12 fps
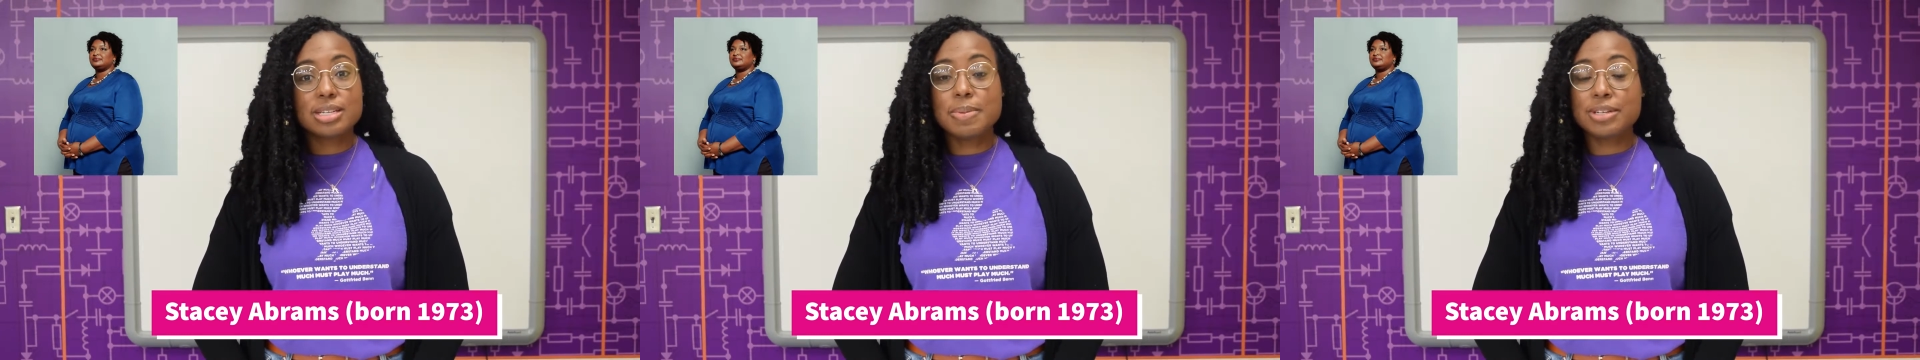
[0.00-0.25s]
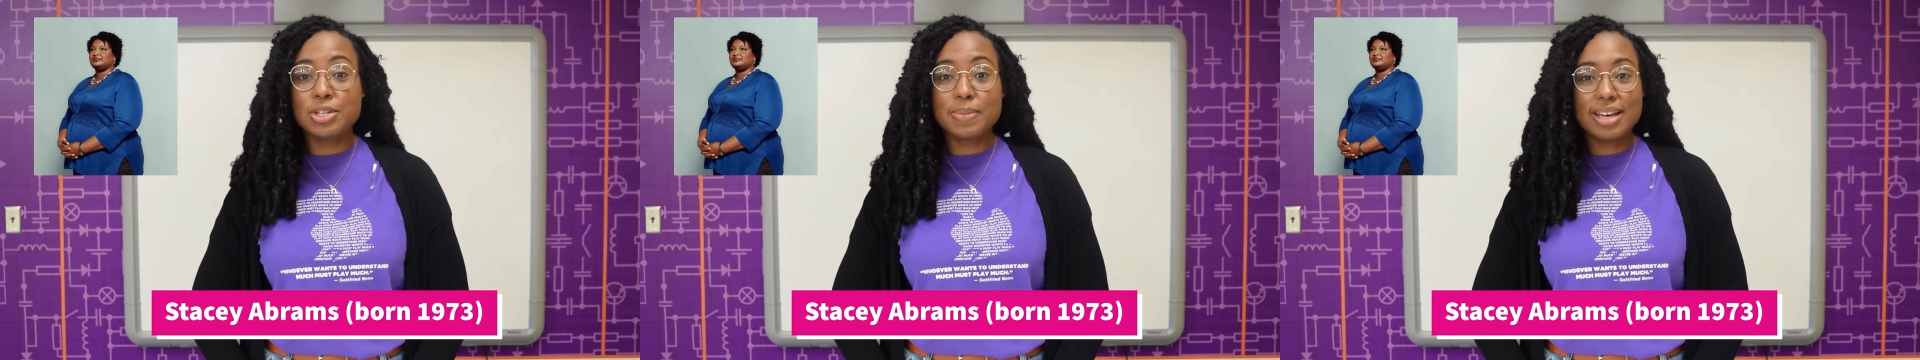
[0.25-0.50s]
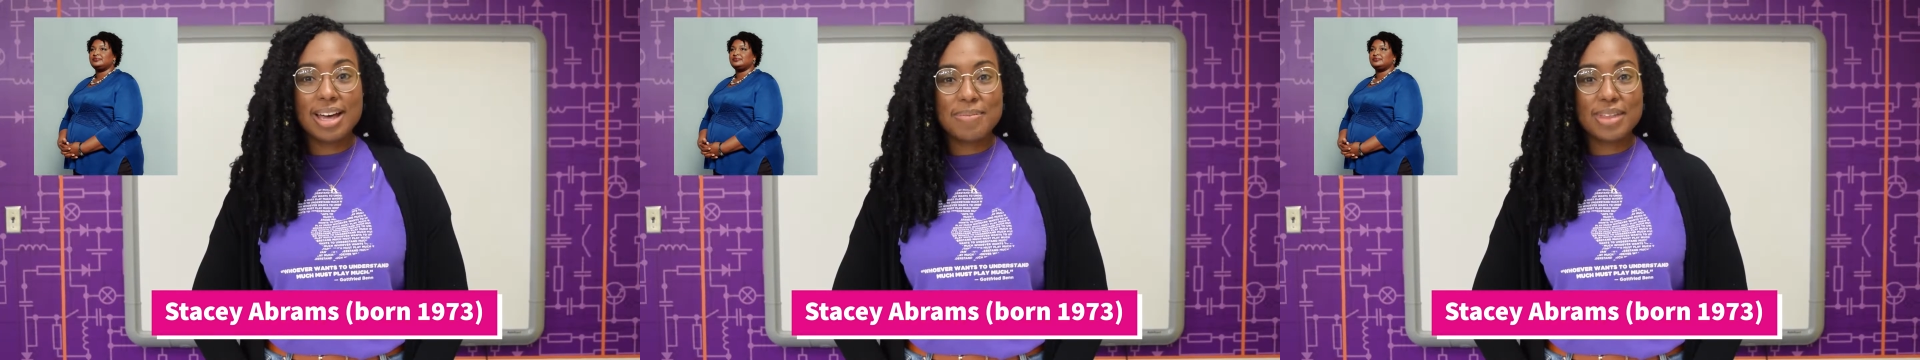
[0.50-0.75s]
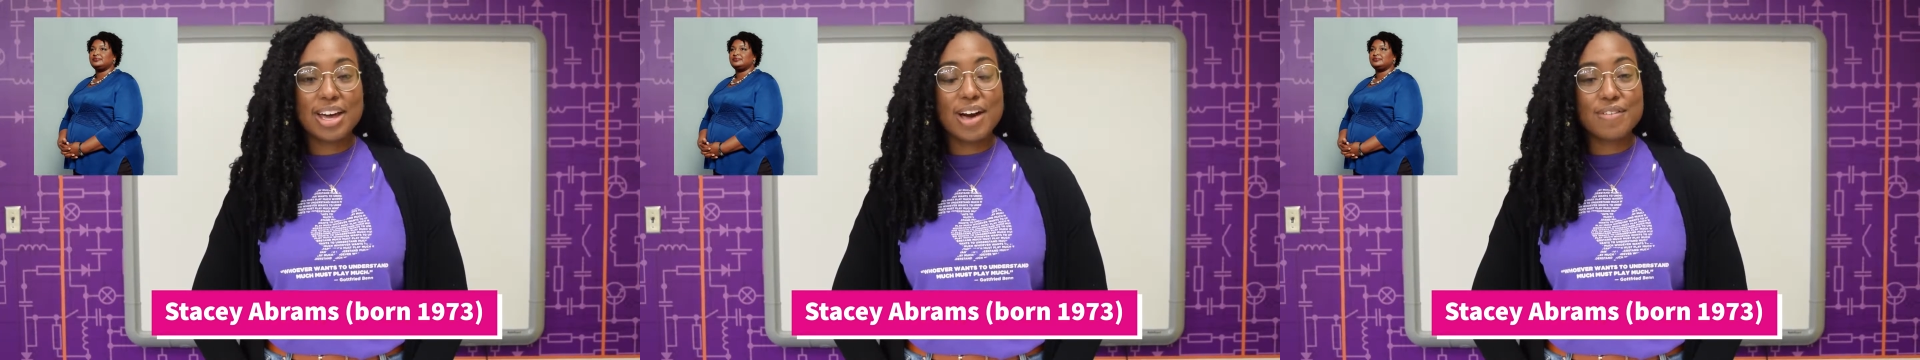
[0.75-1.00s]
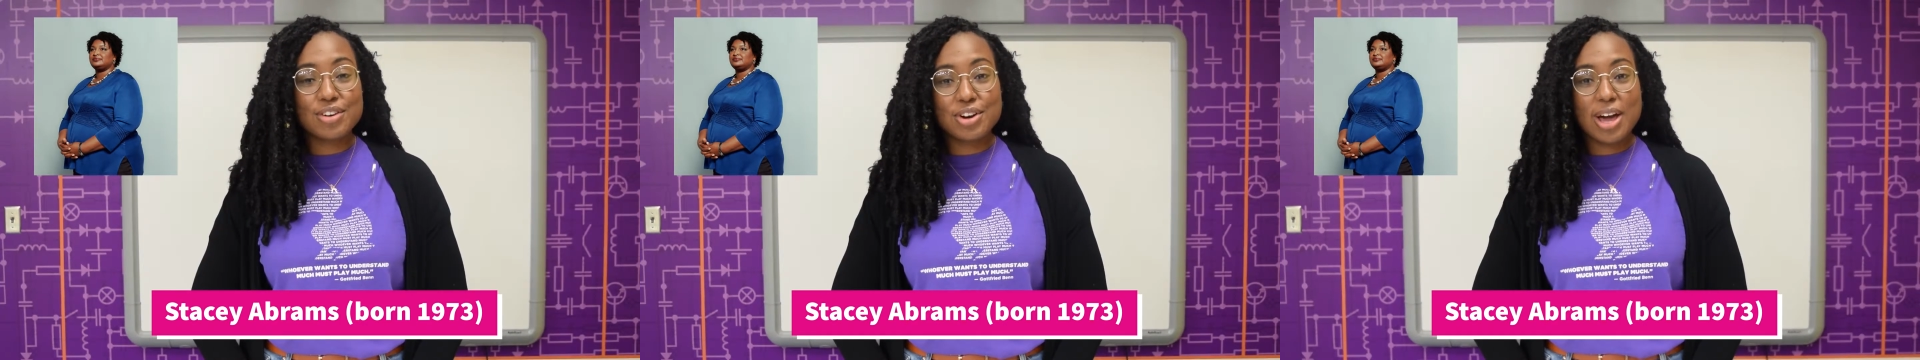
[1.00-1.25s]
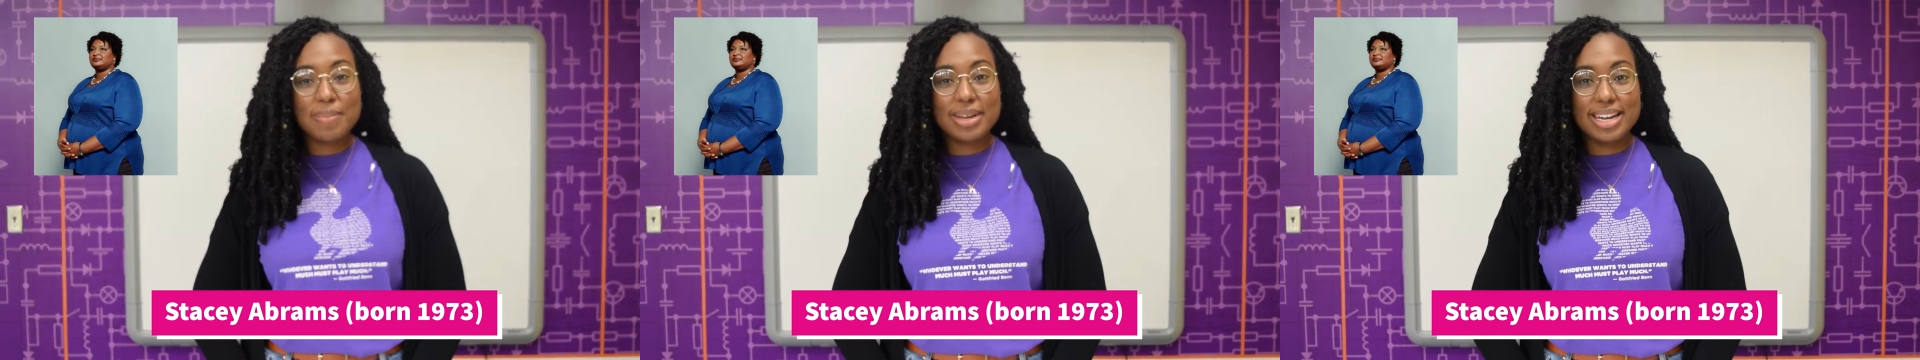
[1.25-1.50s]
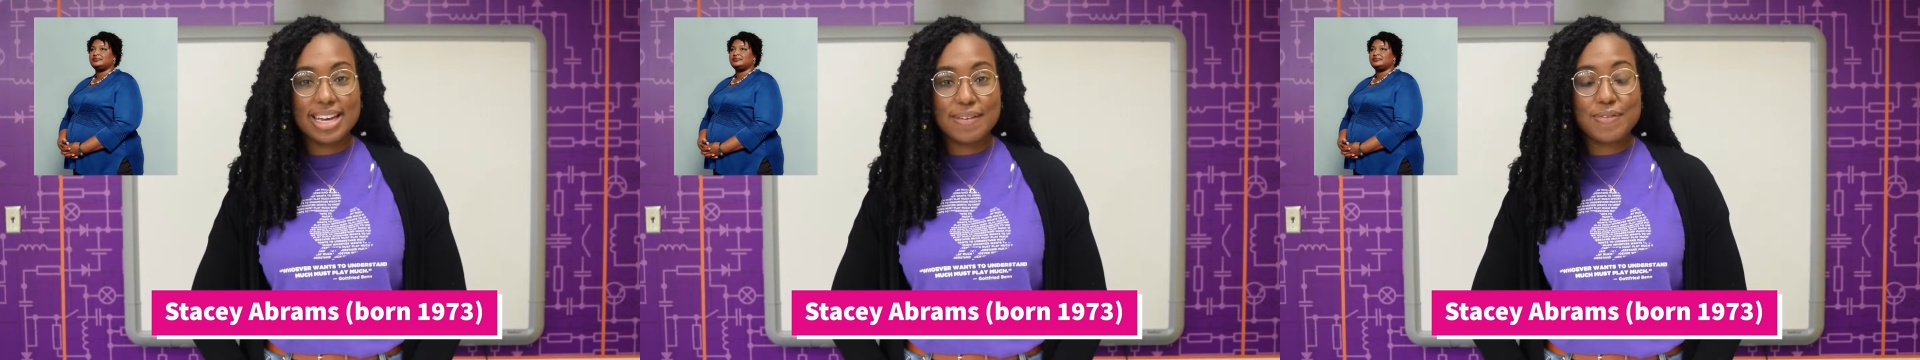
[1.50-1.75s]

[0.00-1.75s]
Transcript: to become the governor nominee